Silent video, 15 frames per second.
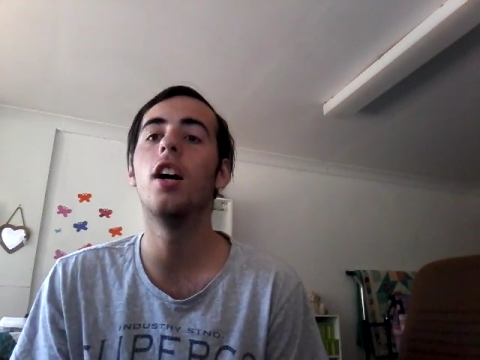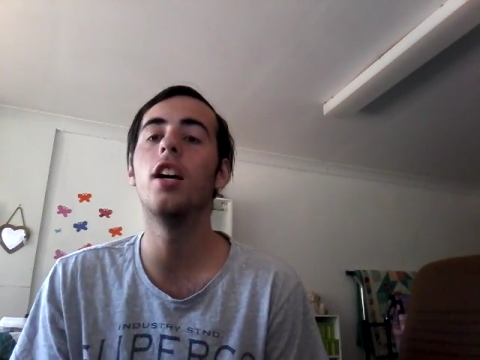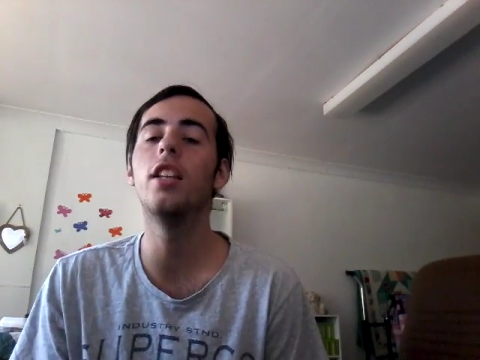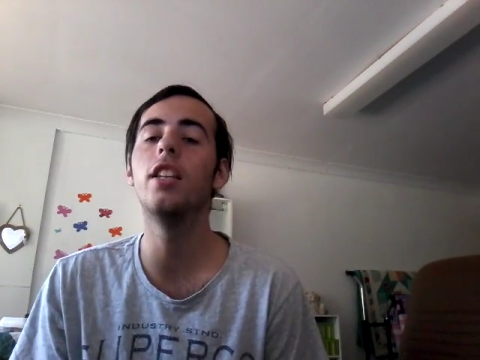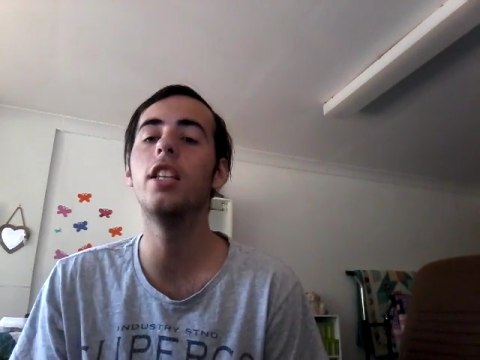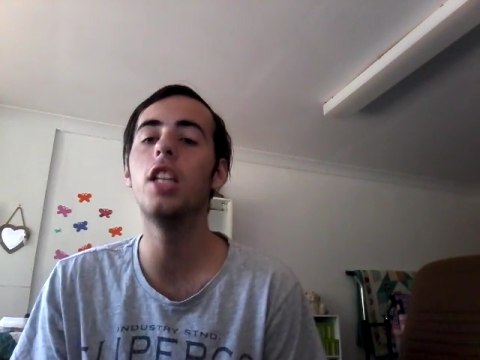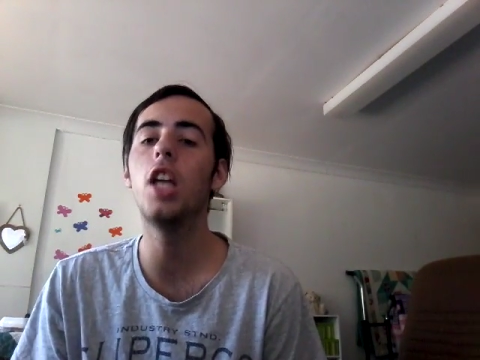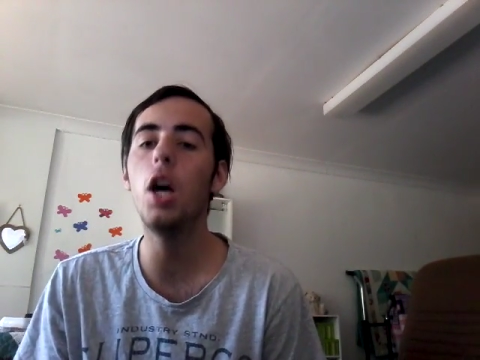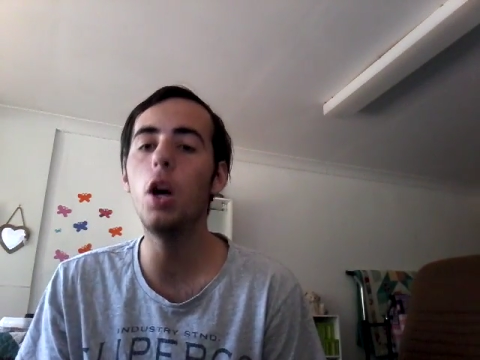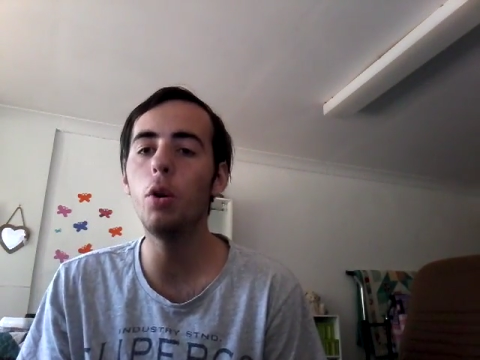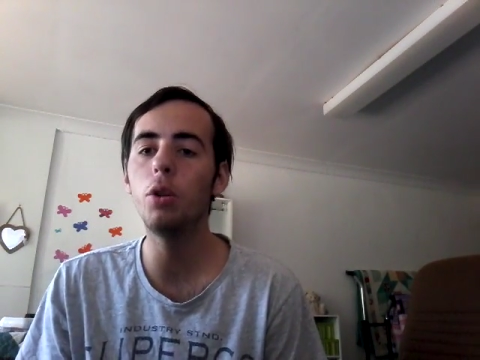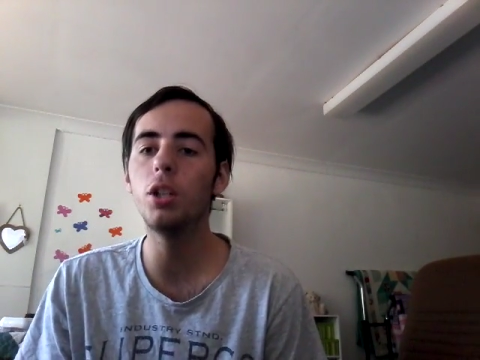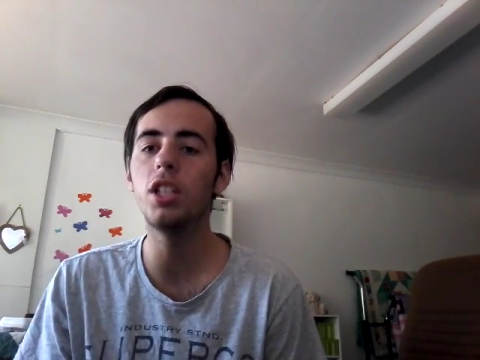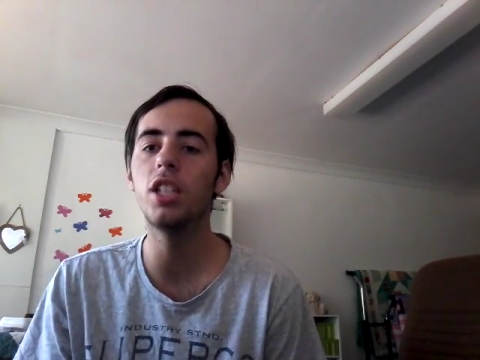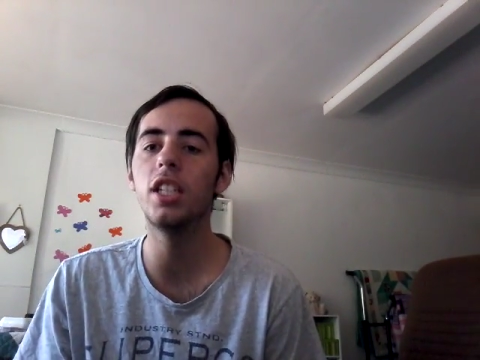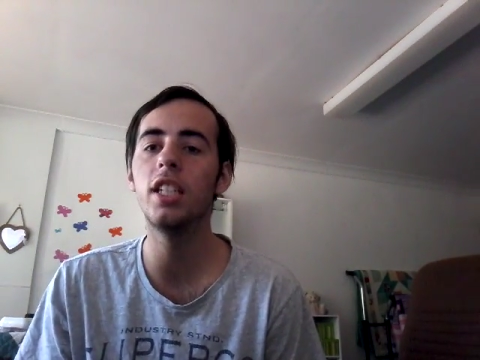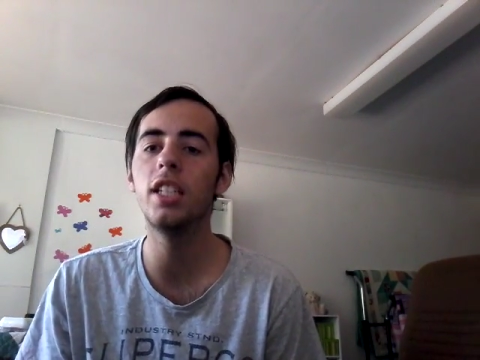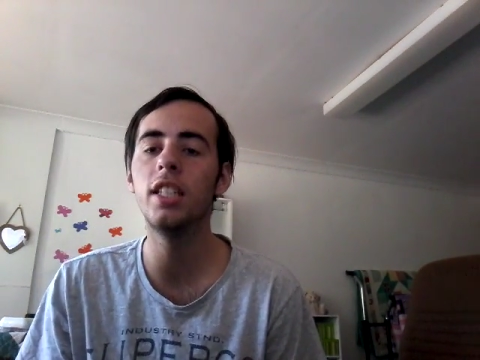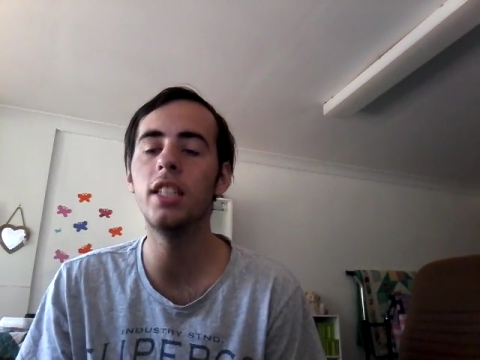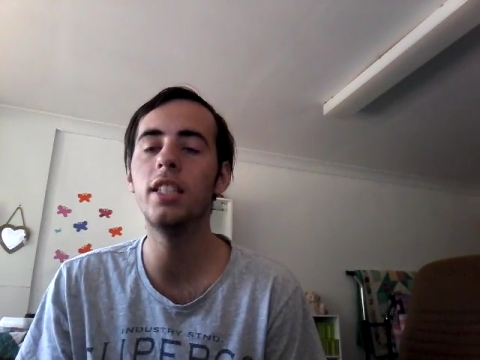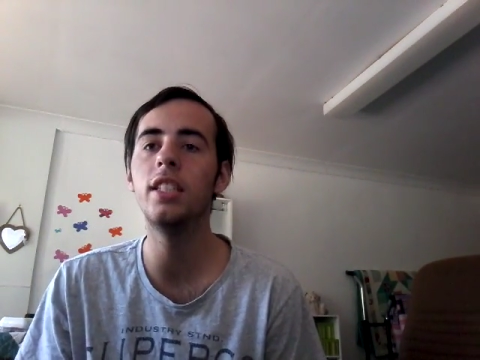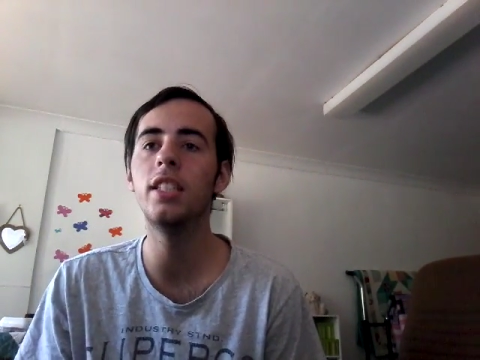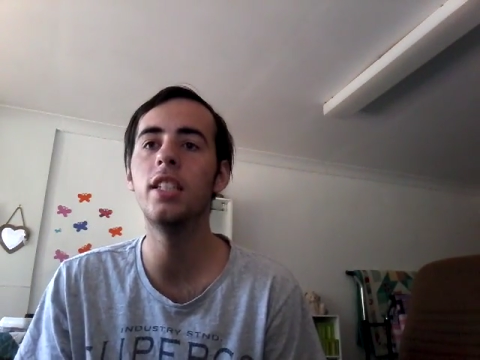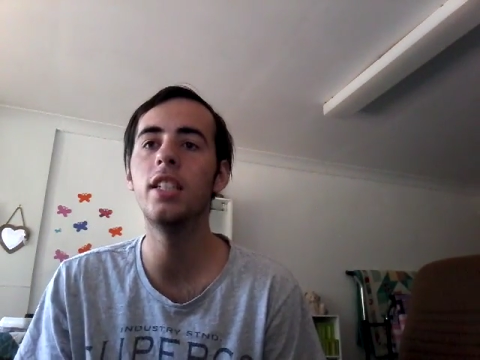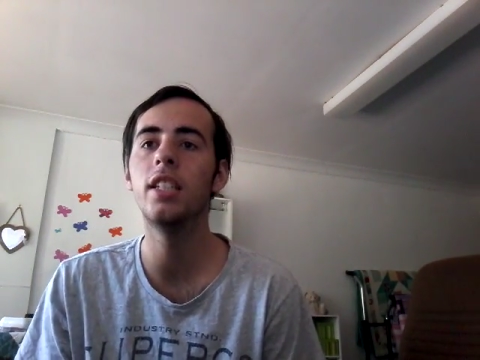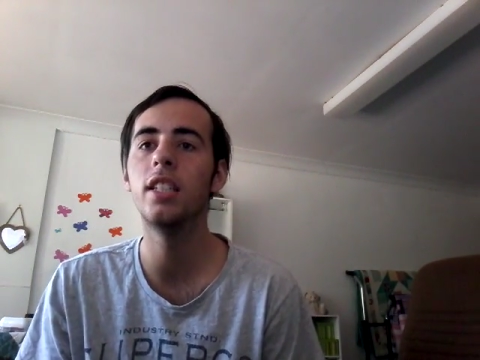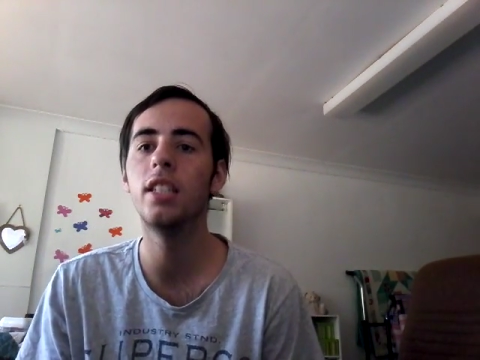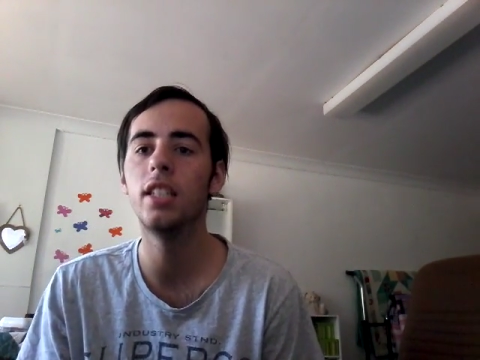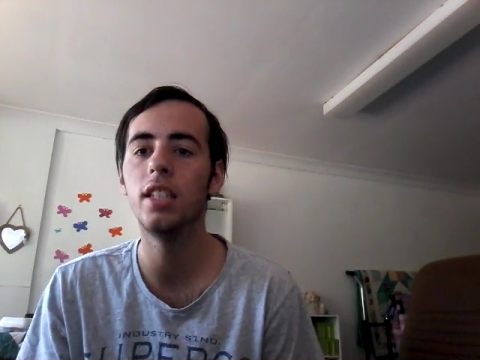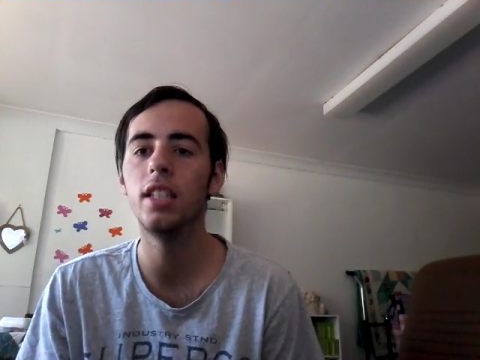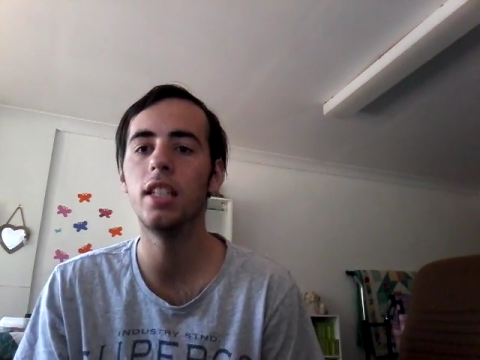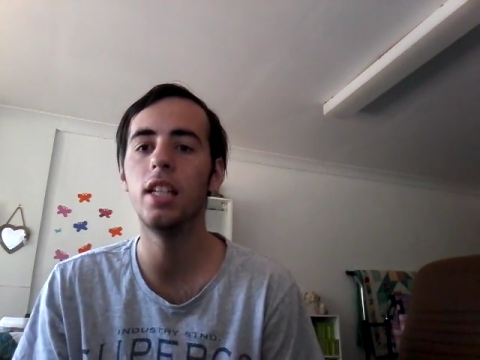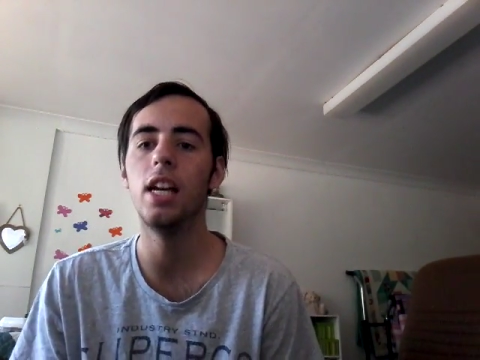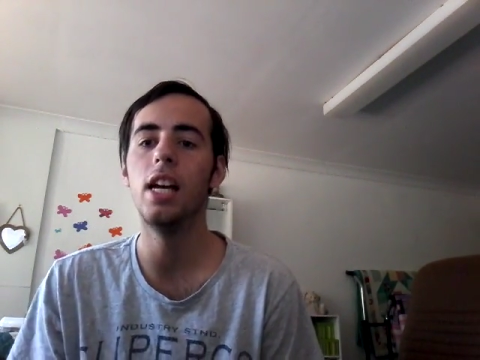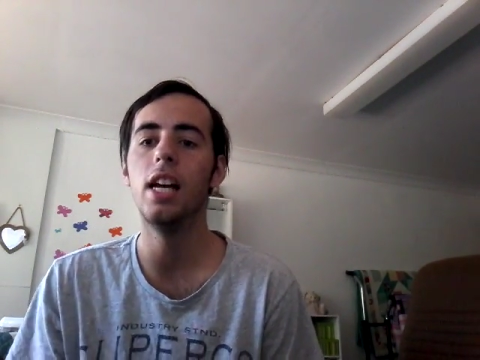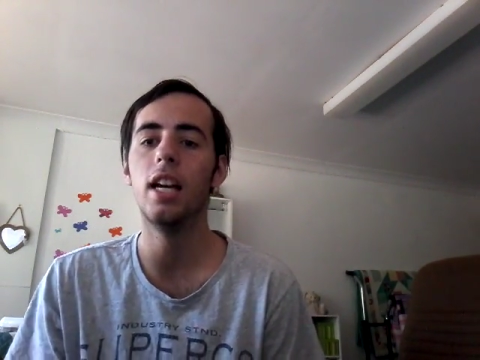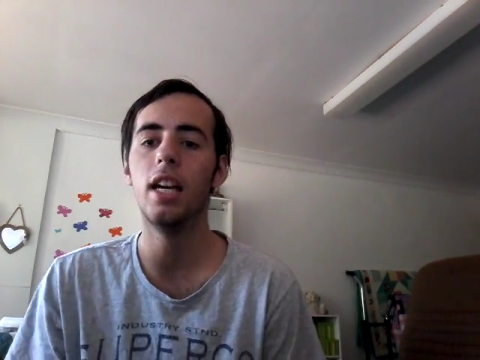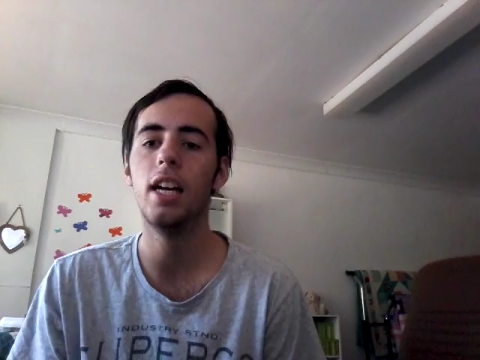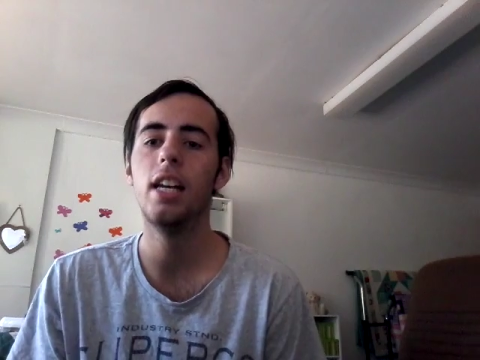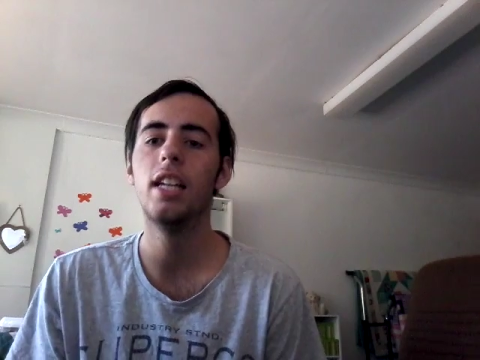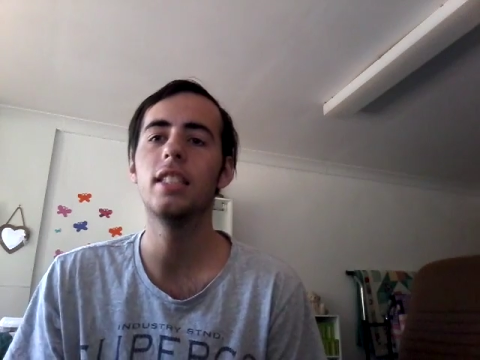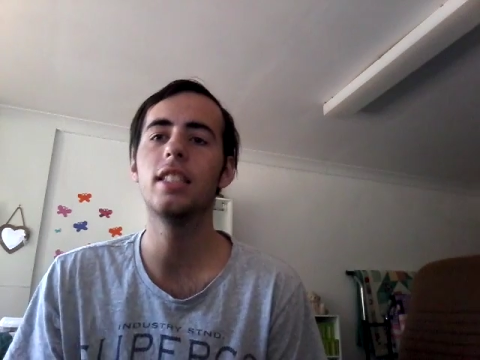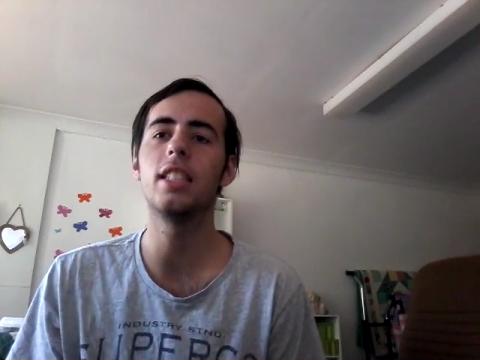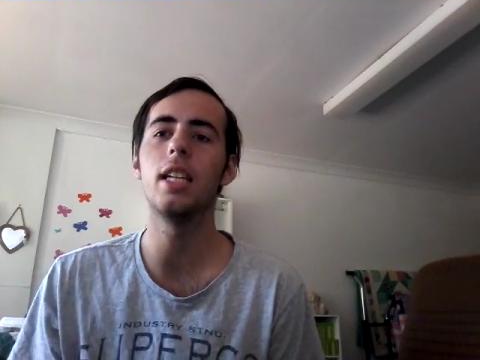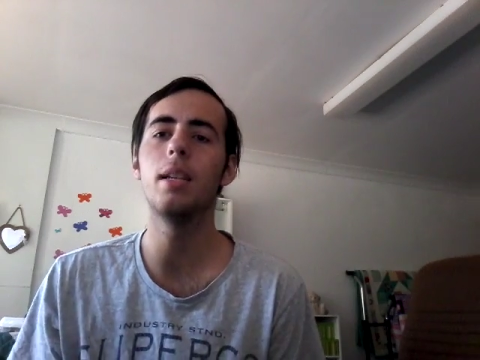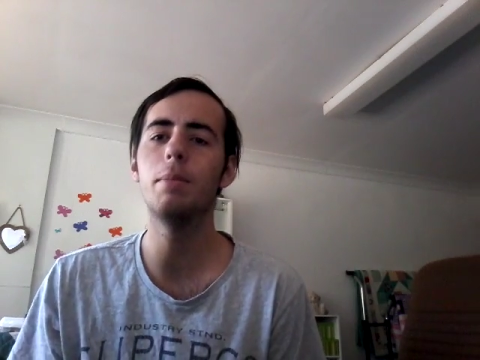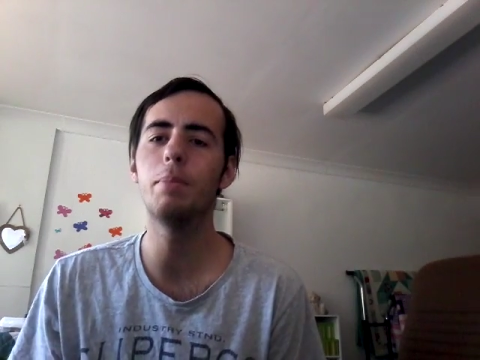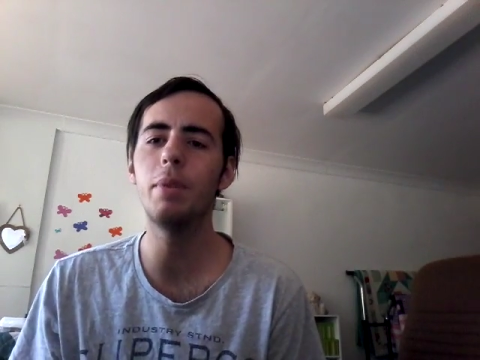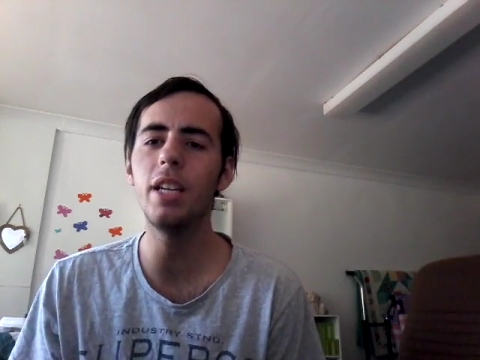on the ocean, seeing